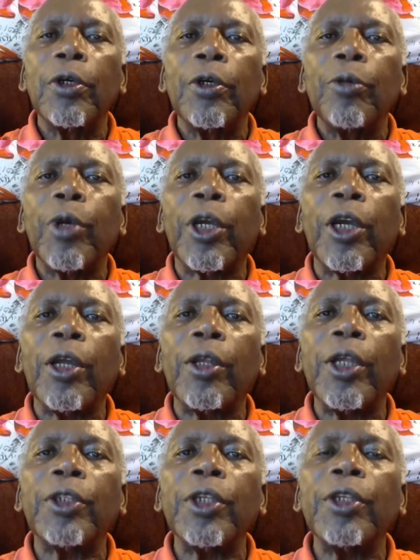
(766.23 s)
Because
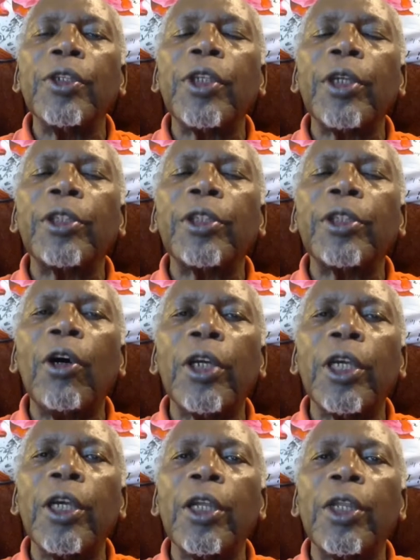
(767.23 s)
this isn't a
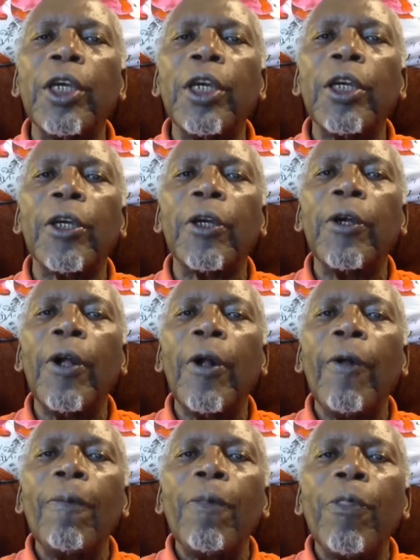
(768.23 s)
talking thing.
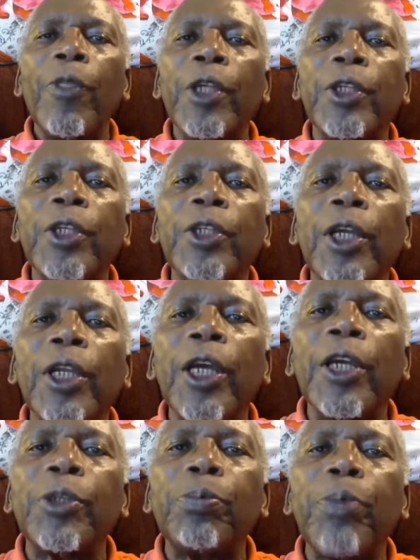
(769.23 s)
This is an
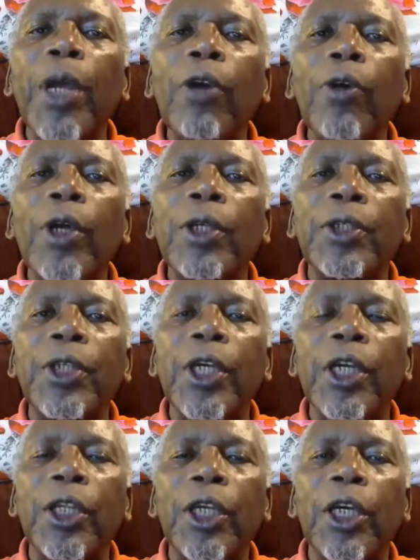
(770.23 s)

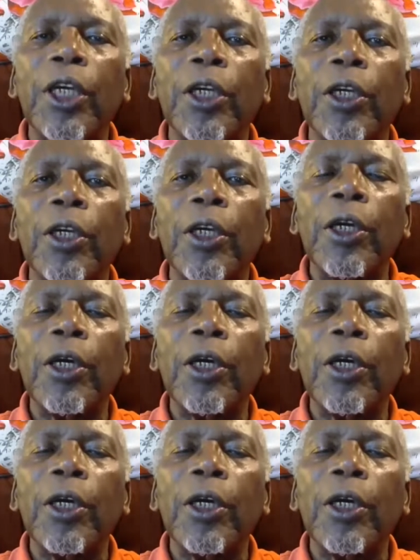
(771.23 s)
experiencing thing.